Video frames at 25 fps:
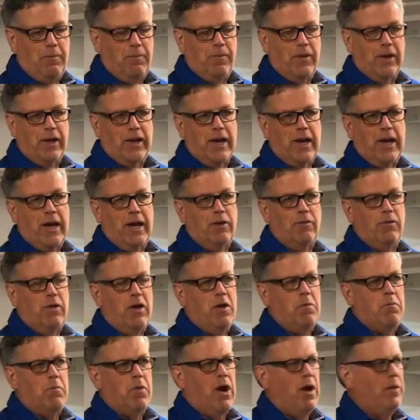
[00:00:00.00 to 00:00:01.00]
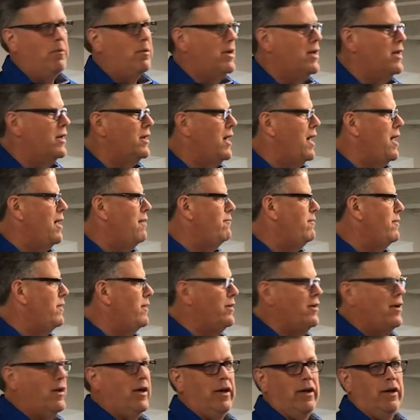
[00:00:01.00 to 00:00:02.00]
Again, probably have it
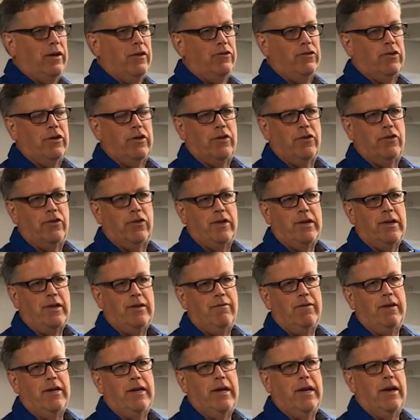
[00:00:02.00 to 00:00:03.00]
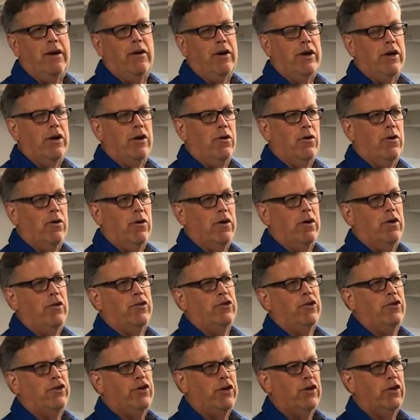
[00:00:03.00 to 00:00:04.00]
as a TV area or as a
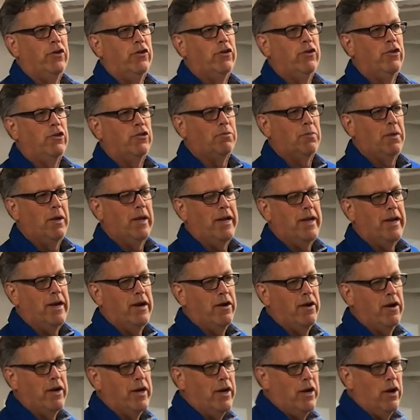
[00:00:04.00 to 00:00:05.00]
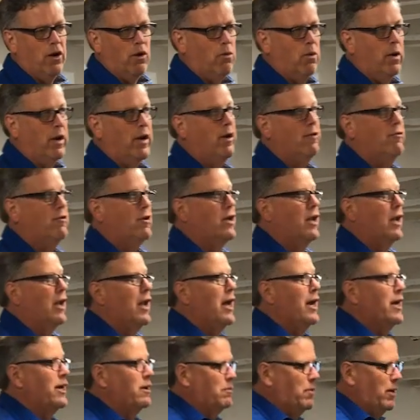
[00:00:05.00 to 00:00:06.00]
children's play area or whatever you
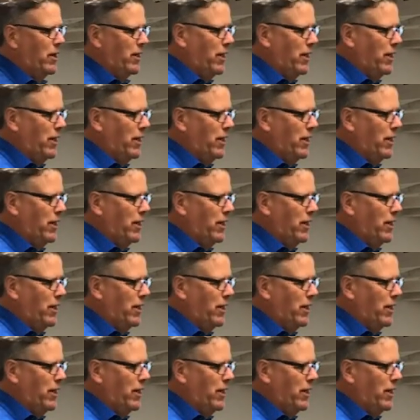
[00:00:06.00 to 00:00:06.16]
like, but